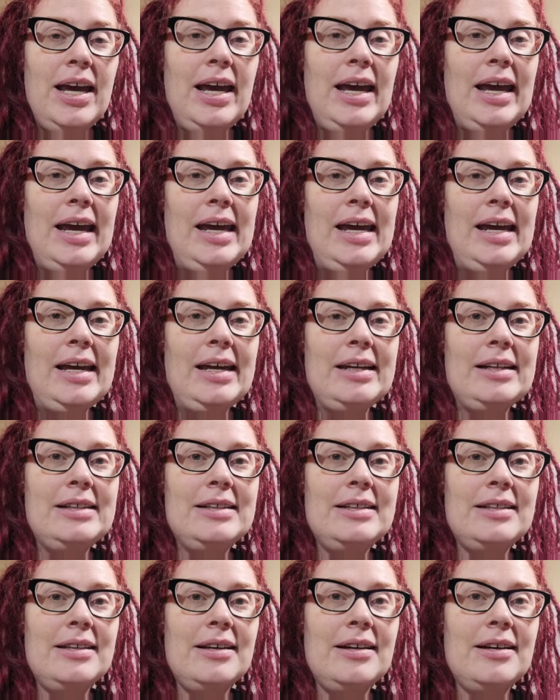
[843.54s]

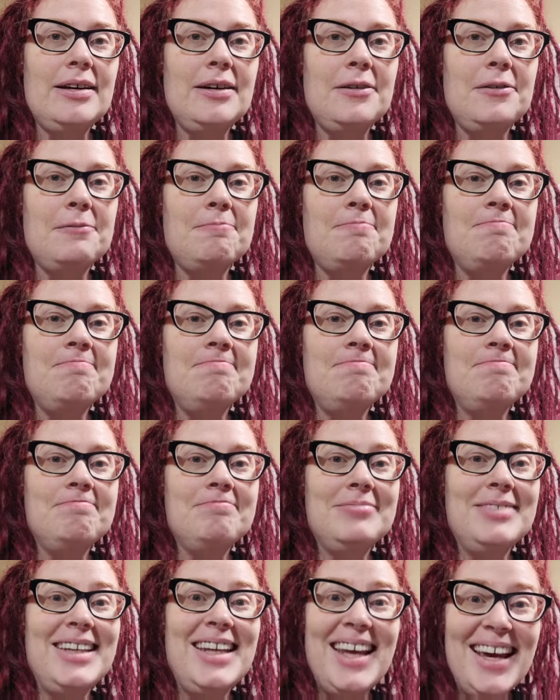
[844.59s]
And
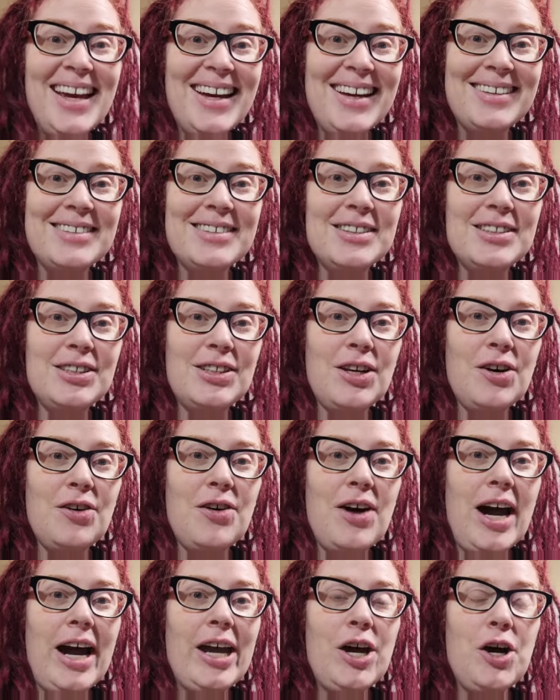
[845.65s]
yeah,
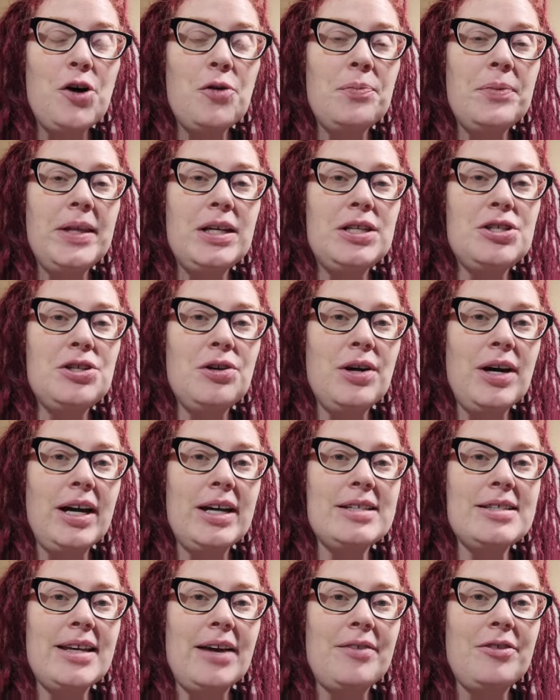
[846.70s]
so I hope that you
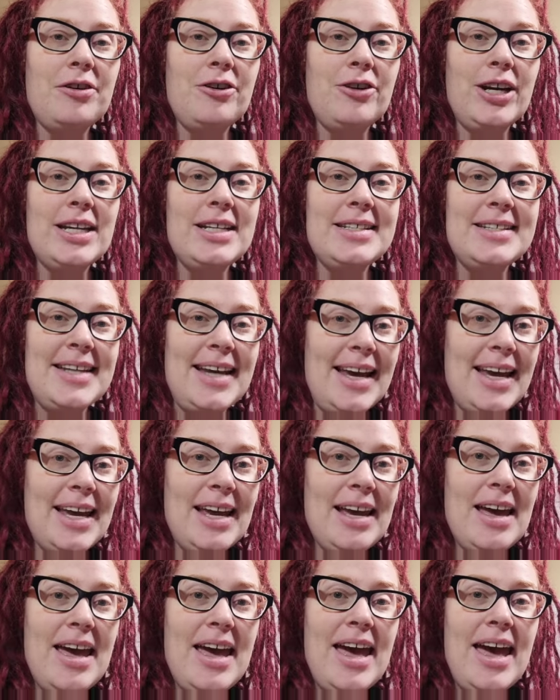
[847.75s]
guys have a great day,
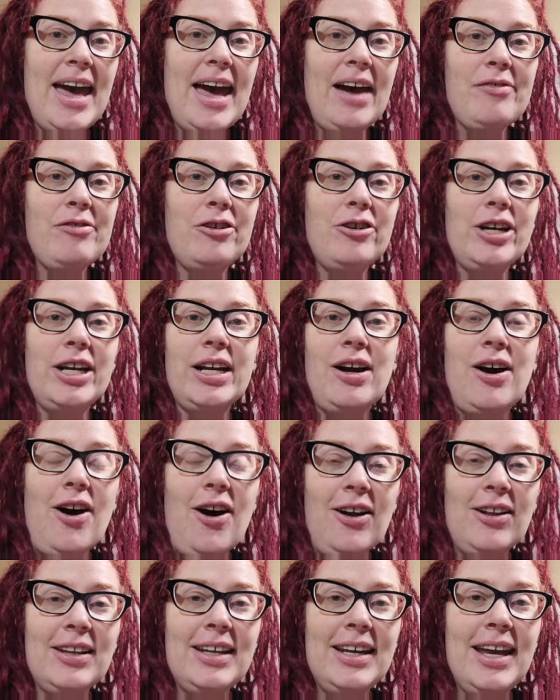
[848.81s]
have a great
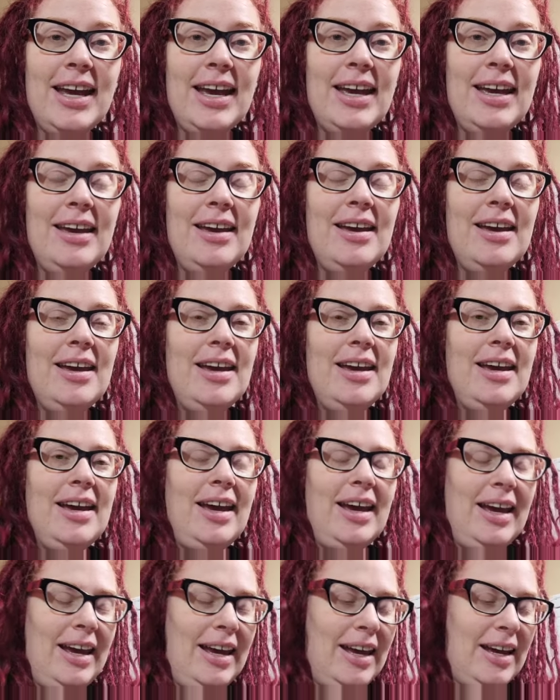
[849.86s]
holiday,
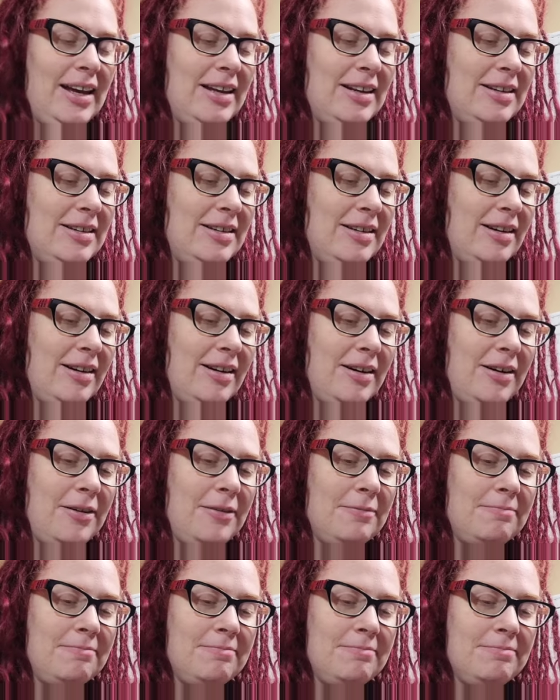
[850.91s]

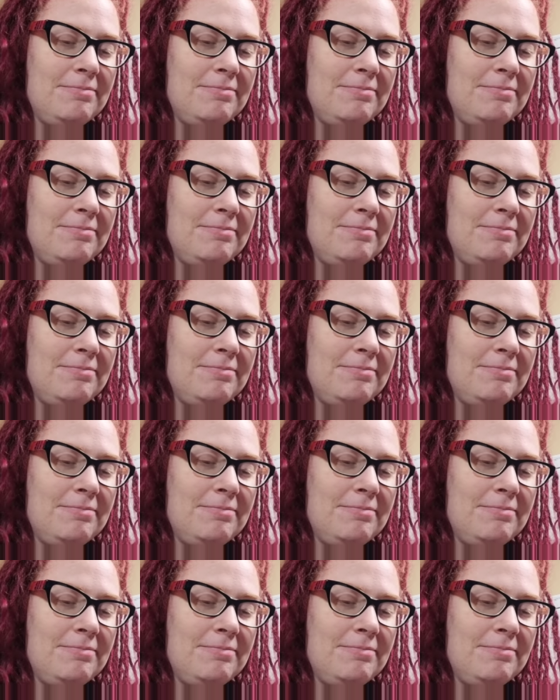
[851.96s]
and